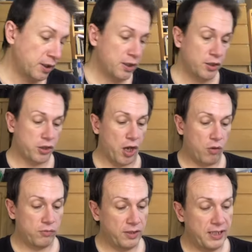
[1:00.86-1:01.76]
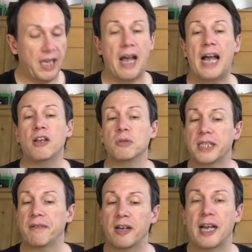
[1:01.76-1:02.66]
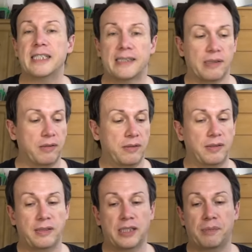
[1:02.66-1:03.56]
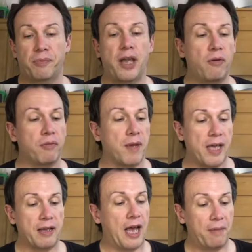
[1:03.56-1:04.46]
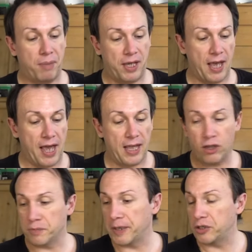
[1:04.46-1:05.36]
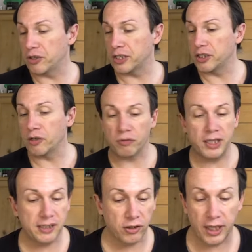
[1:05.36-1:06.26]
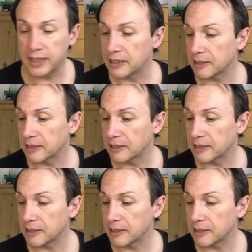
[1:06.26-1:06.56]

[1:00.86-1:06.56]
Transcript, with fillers: So I always give it a nice spray with my IPA, just make sure there's no grease on it.